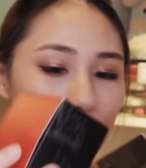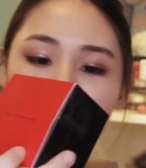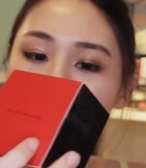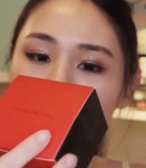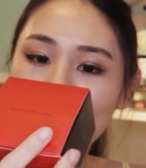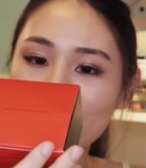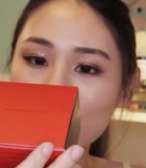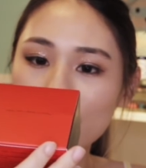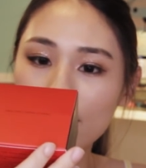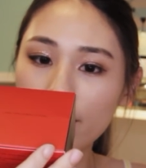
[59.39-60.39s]
me a
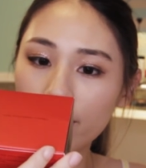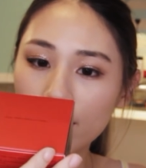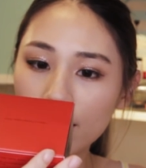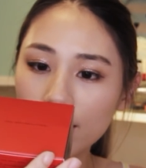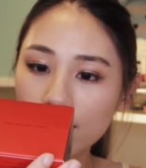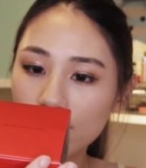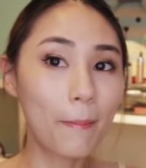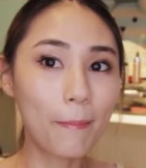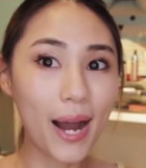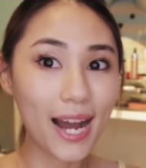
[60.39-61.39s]
bunch of these
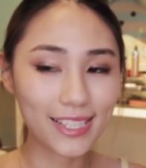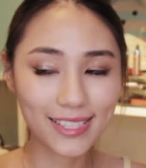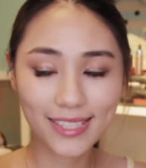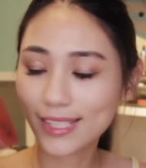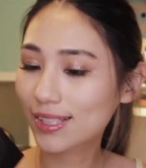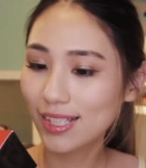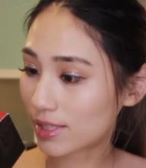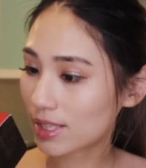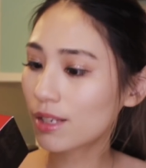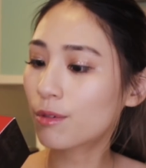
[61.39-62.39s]
masks.
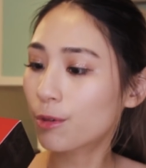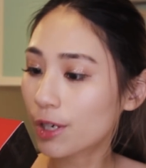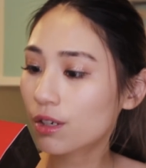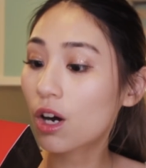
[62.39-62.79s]
Seed Real